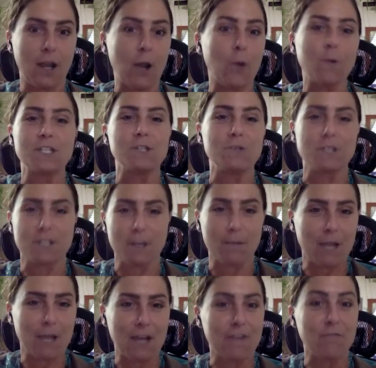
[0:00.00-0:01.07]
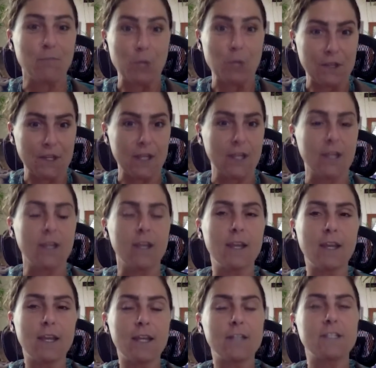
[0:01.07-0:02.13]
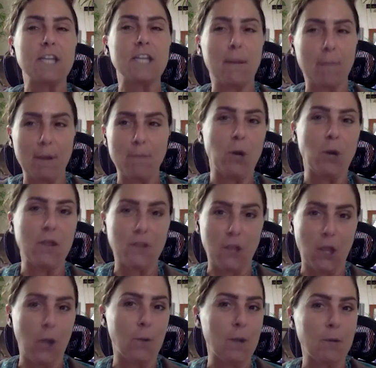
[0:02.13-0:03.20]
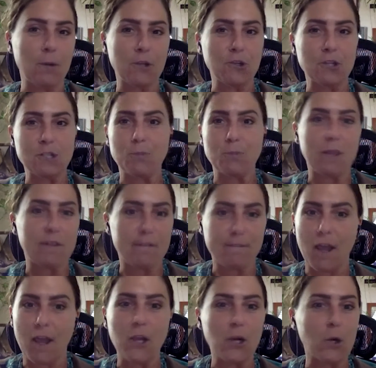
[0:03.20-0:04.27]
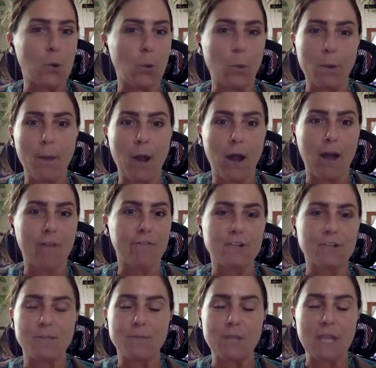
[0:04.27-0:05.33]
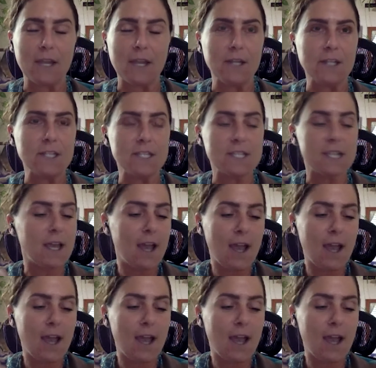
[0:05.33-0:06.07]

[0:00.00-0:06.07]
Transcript: I always do some kind of breathing to get my breath going, whether it's breath of fire or Wim Hof or something else.